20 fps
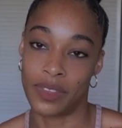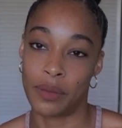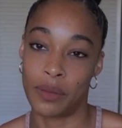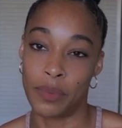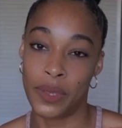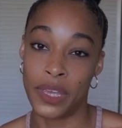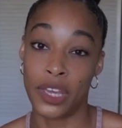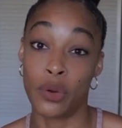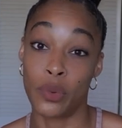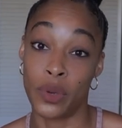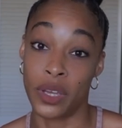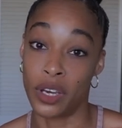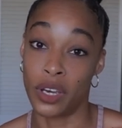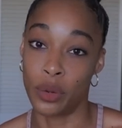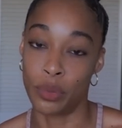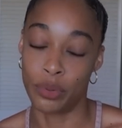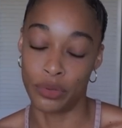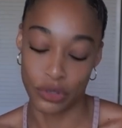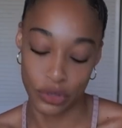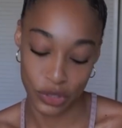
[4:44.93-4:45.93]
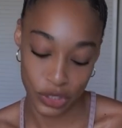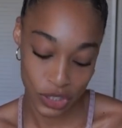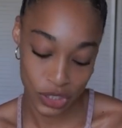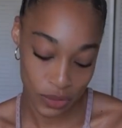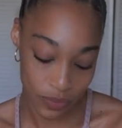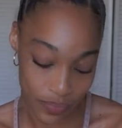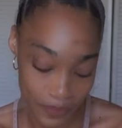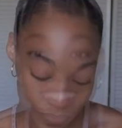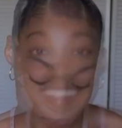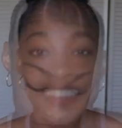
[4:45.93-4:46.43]
peak week approach.
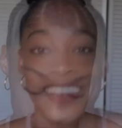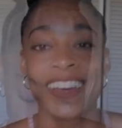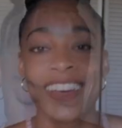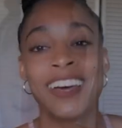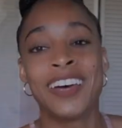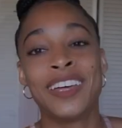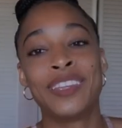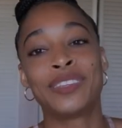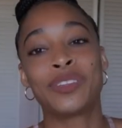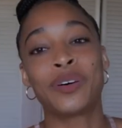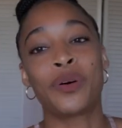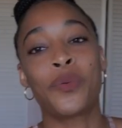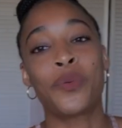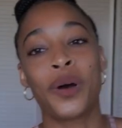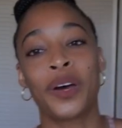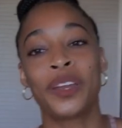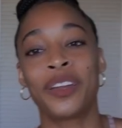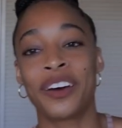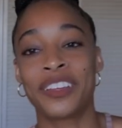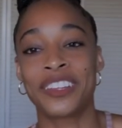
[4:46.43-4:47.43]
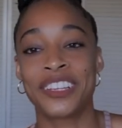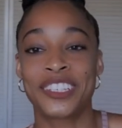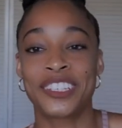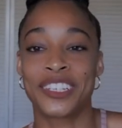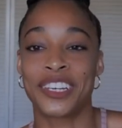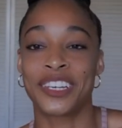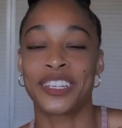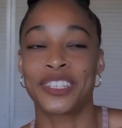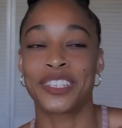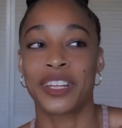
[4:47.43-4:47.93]
So one other
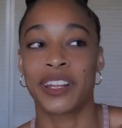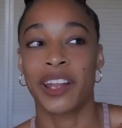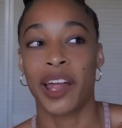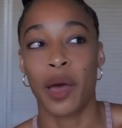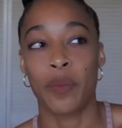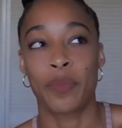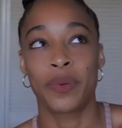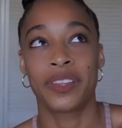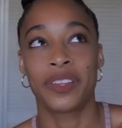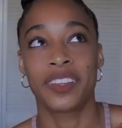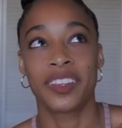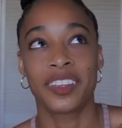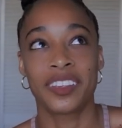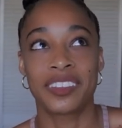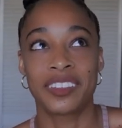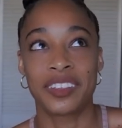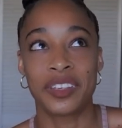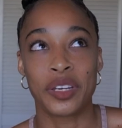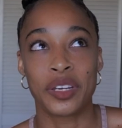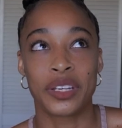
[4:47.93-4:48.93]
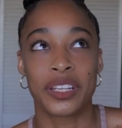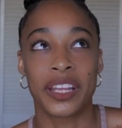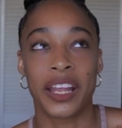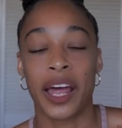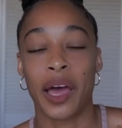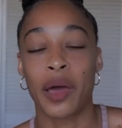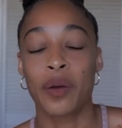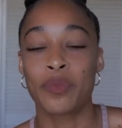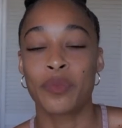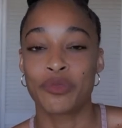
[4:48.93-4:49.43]
change that happened this year that
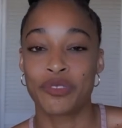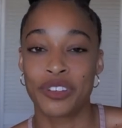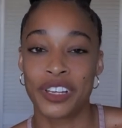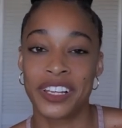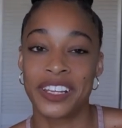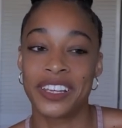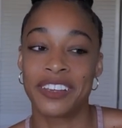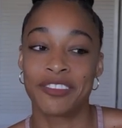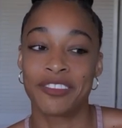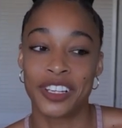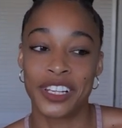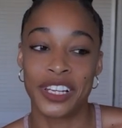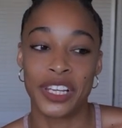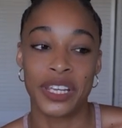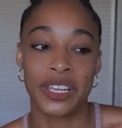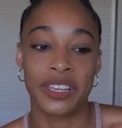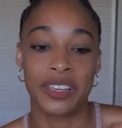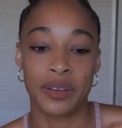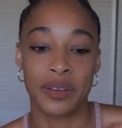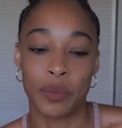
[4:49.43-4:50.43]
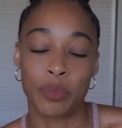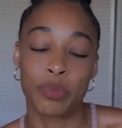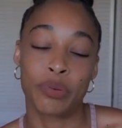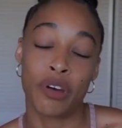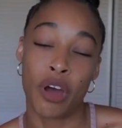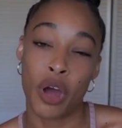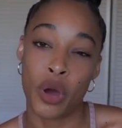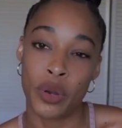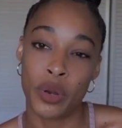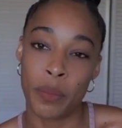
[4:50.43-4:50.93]
I'm really, really
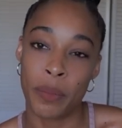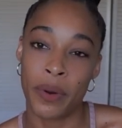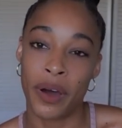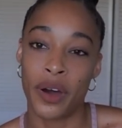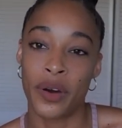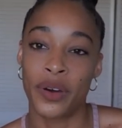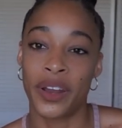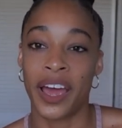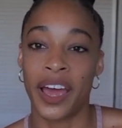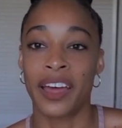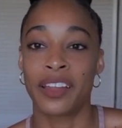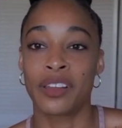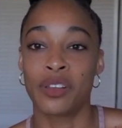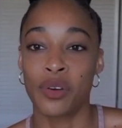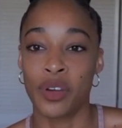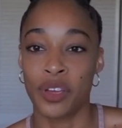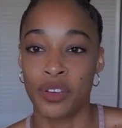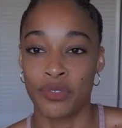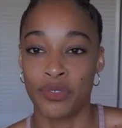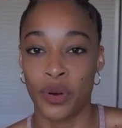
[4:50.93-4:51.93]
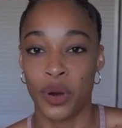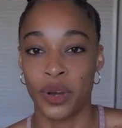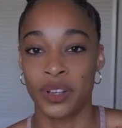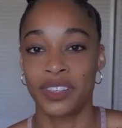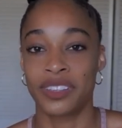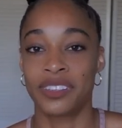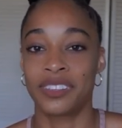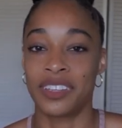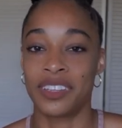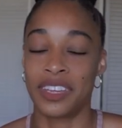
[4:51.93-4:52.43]
proud about and looking forward
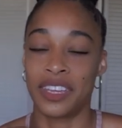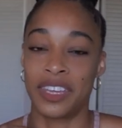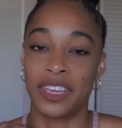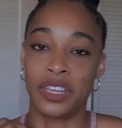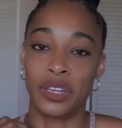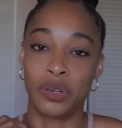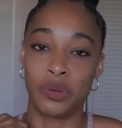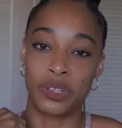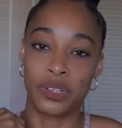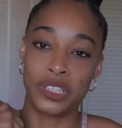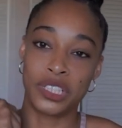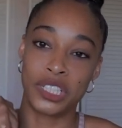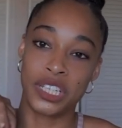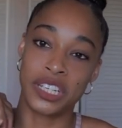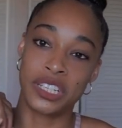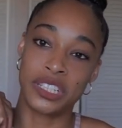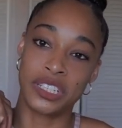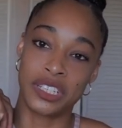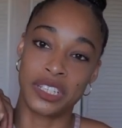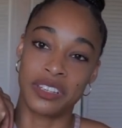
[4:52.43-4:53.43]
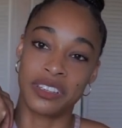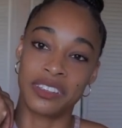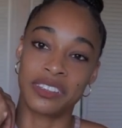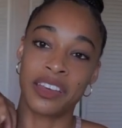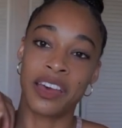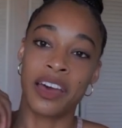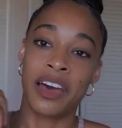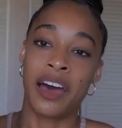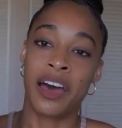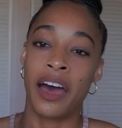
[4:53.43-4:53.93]
to seeing, you know, the changes.
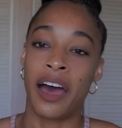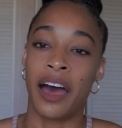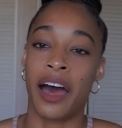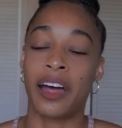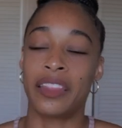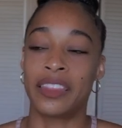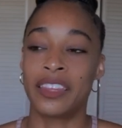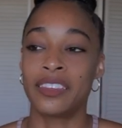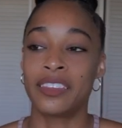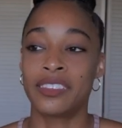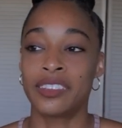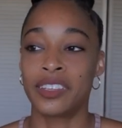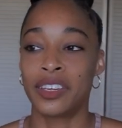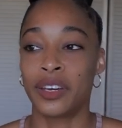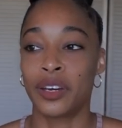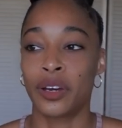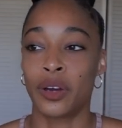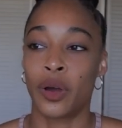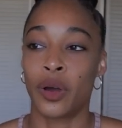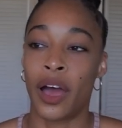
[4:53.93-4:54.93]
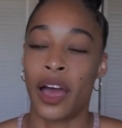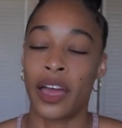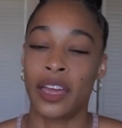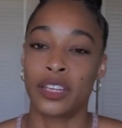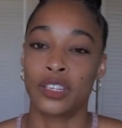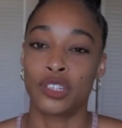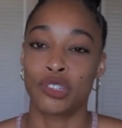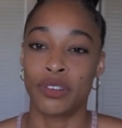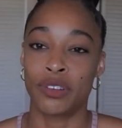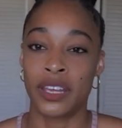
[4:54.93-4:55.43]
This year, I
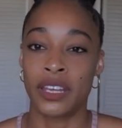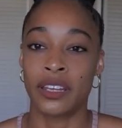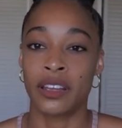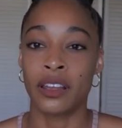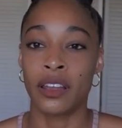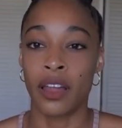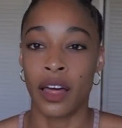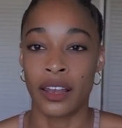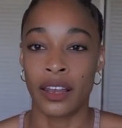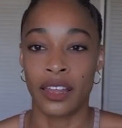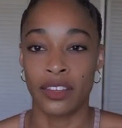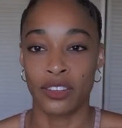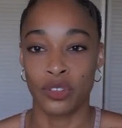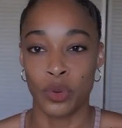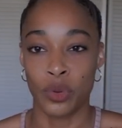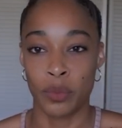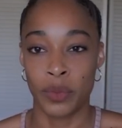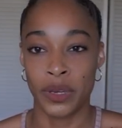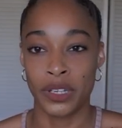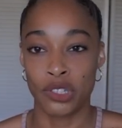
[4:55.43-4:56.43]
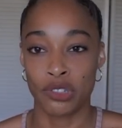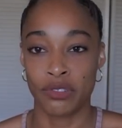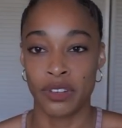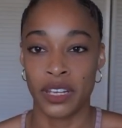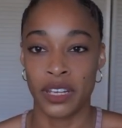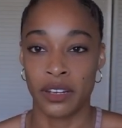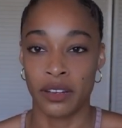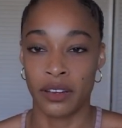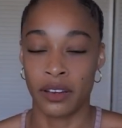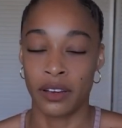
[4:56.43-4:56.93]
trained a lot less with my
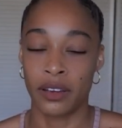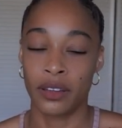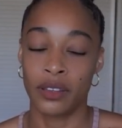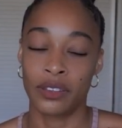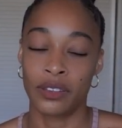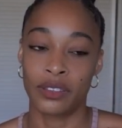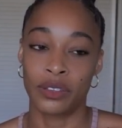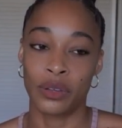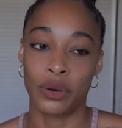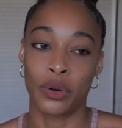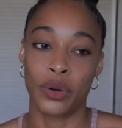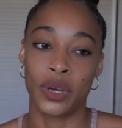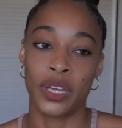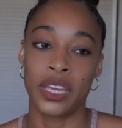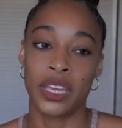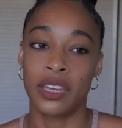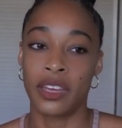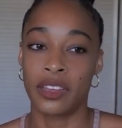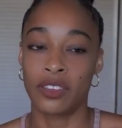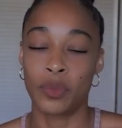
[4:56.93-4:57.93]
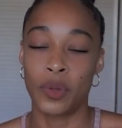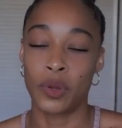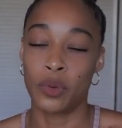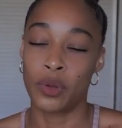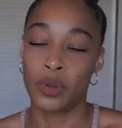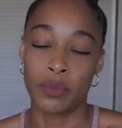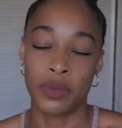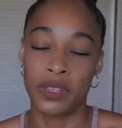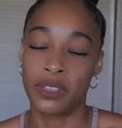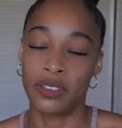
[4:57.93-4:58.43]
trainer. So he has been
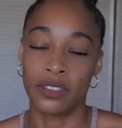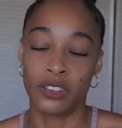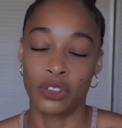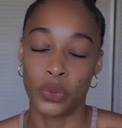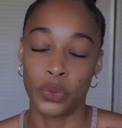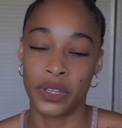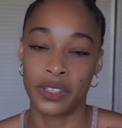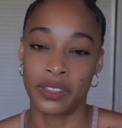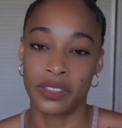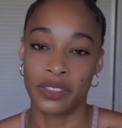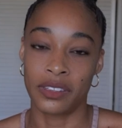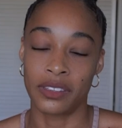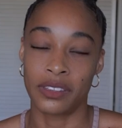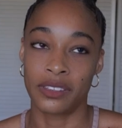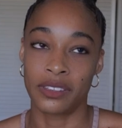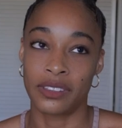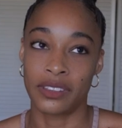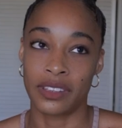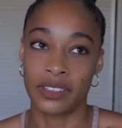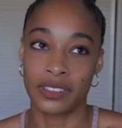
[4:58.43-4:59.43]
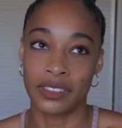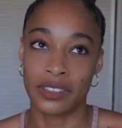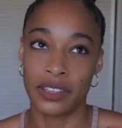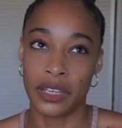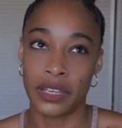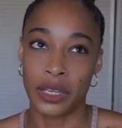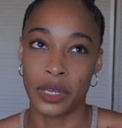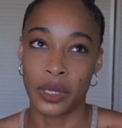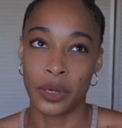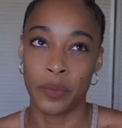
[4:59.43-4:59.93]
with me since
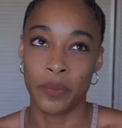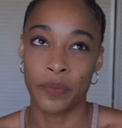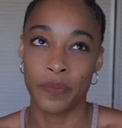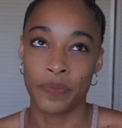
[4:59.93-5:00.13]
2016,